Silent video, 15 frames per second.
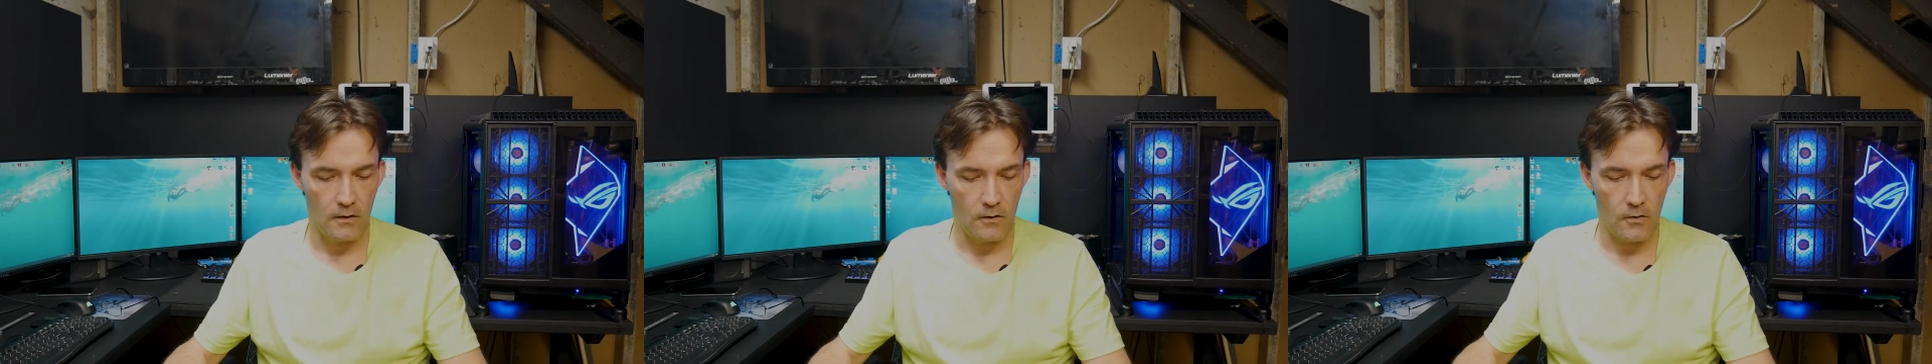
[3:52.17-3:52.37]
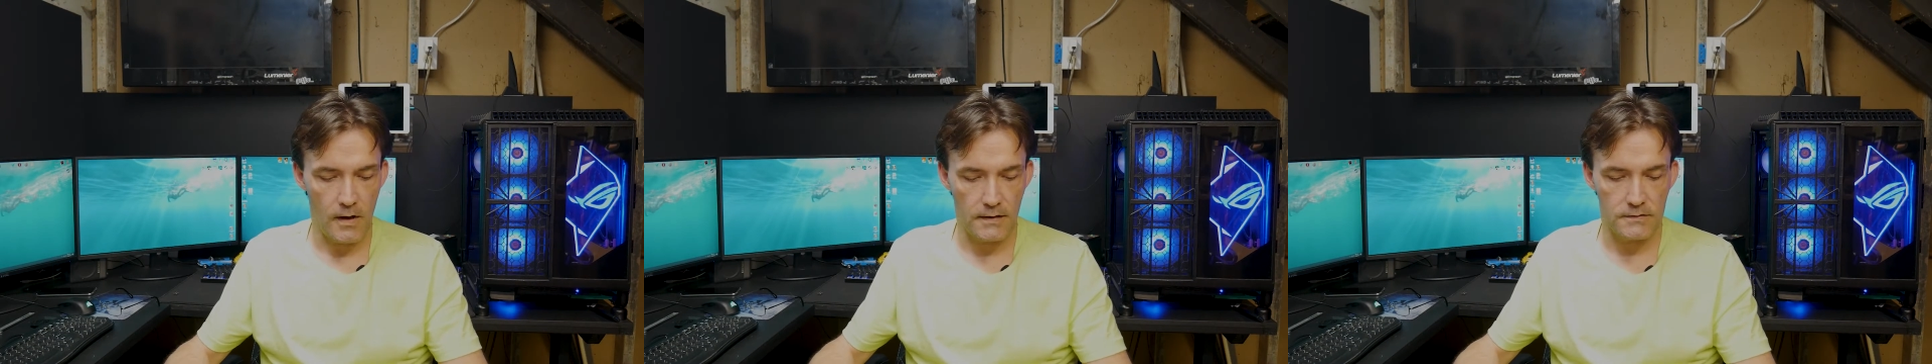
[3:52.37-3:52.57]

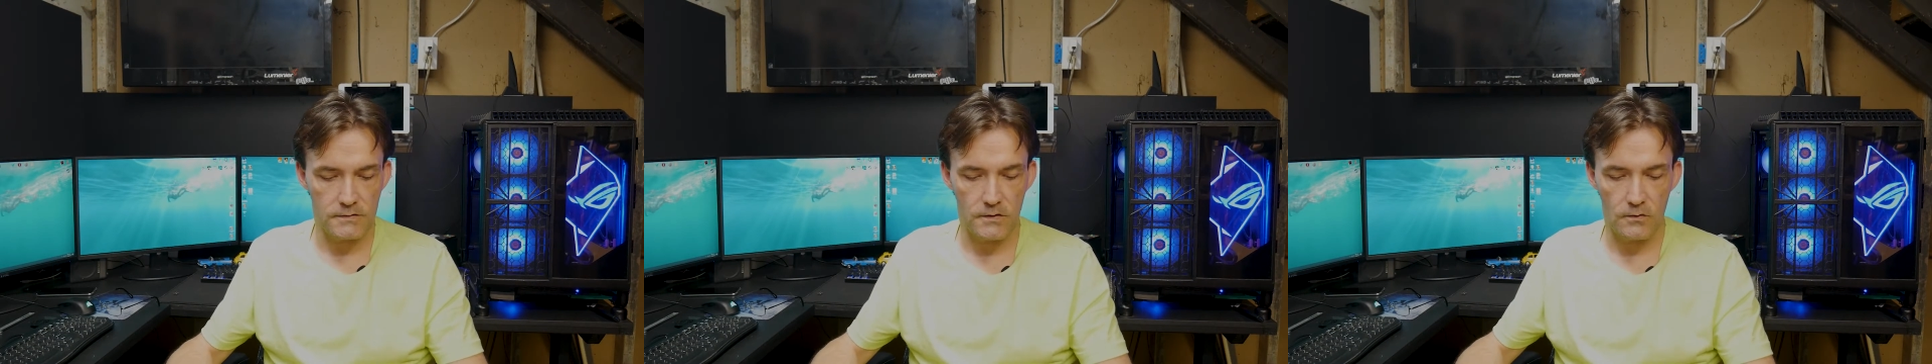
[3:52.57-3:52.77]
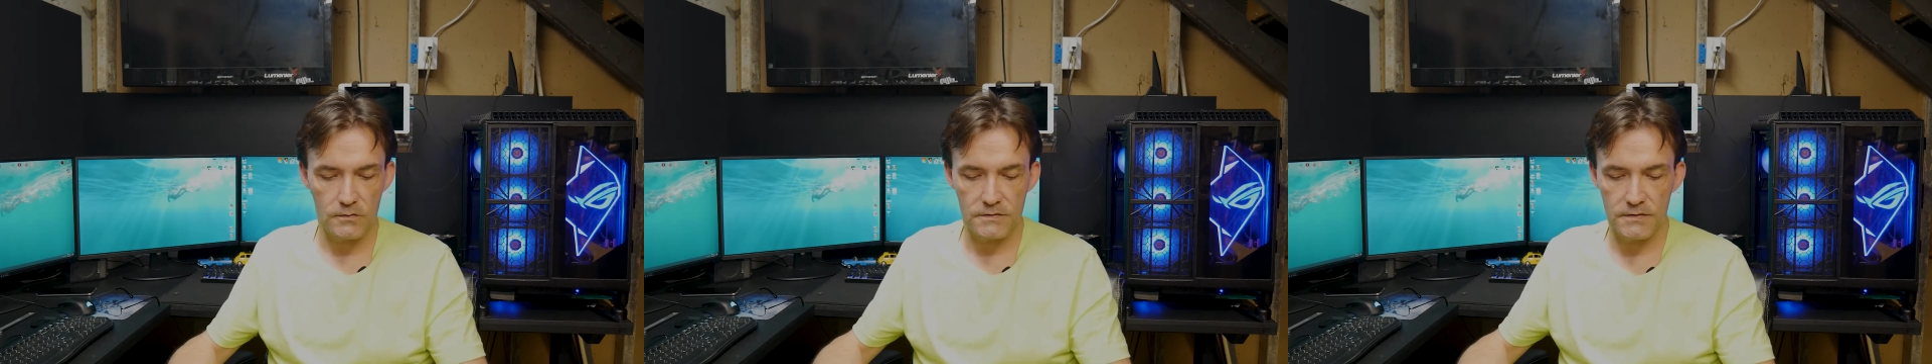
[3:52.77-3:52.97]
Alright,
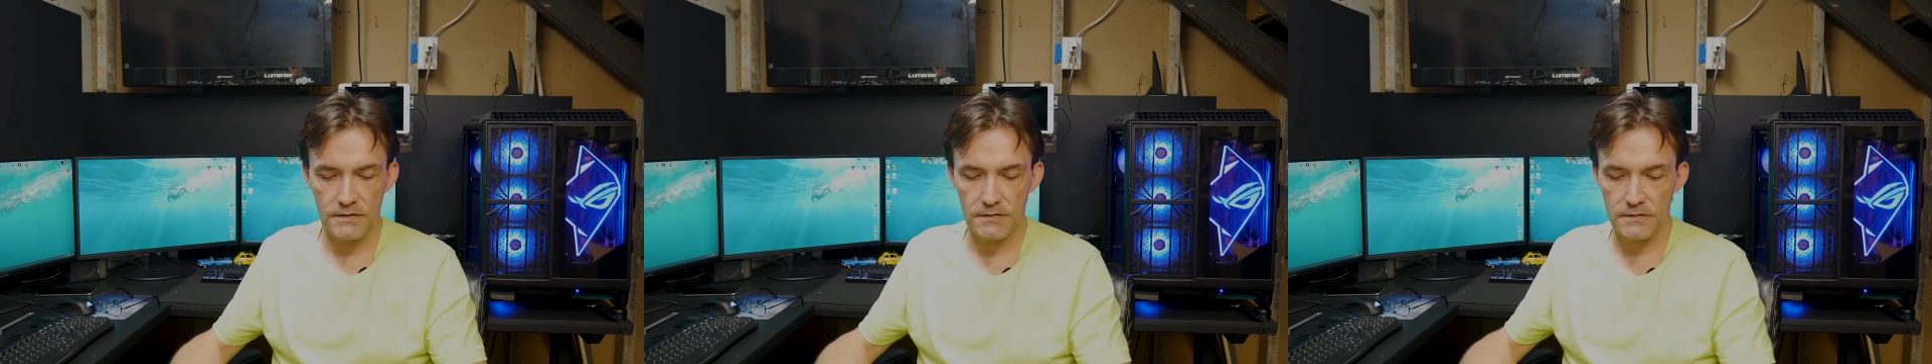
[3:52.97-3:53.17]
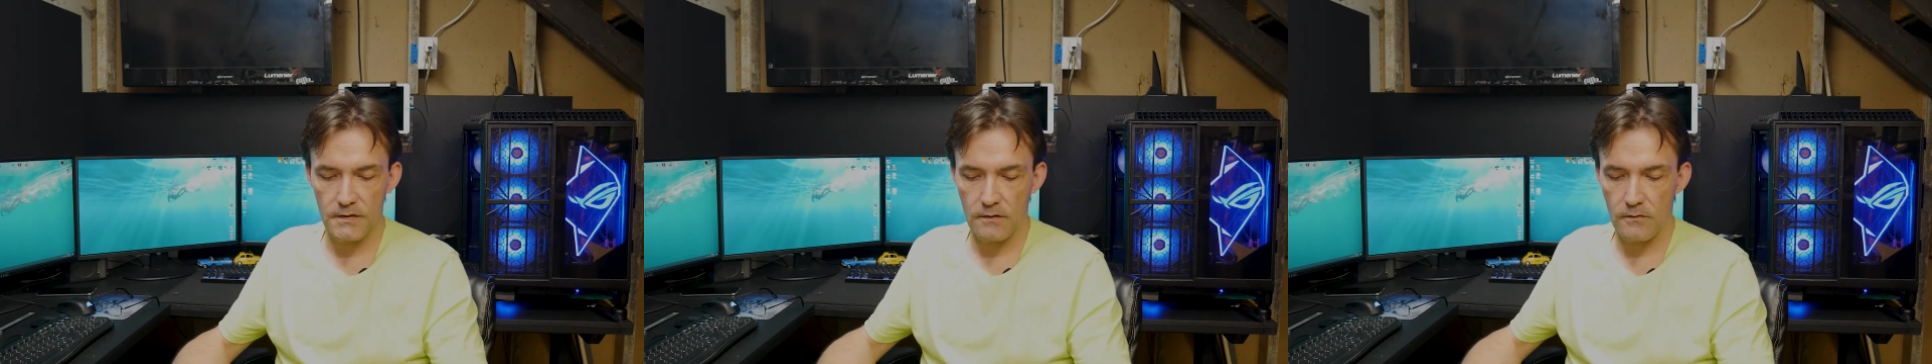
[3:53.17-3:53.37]
so
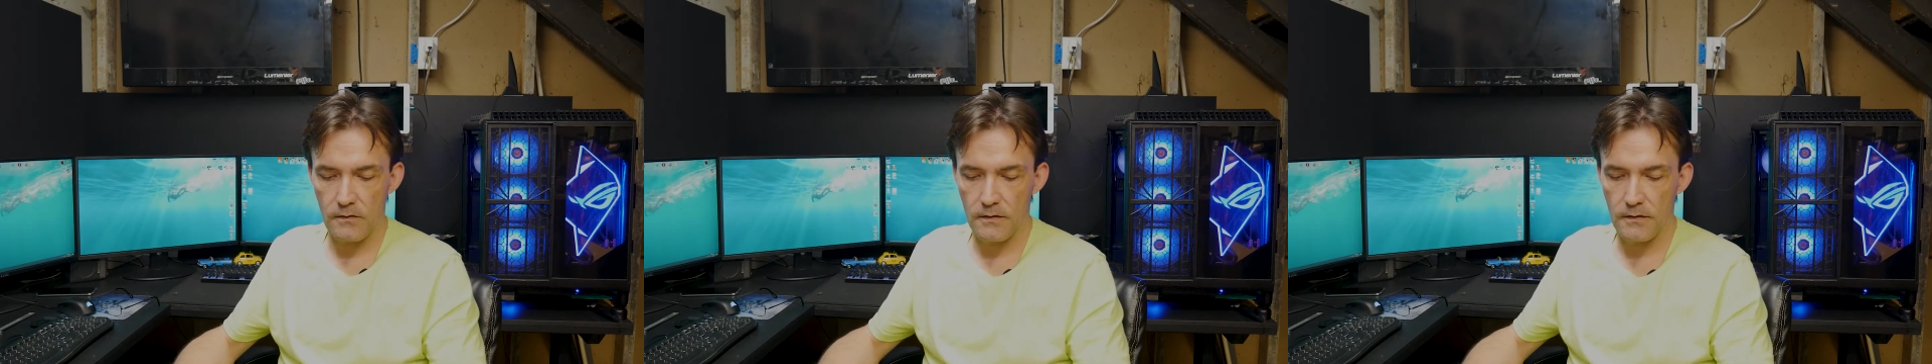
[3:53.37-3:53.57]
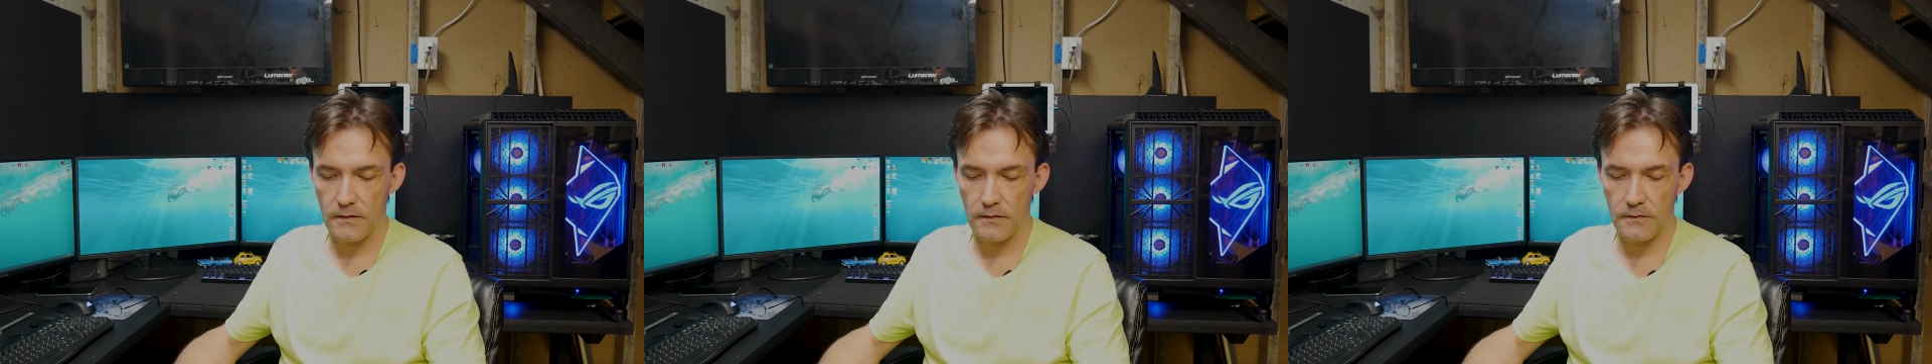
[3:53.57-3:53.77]
6 cell,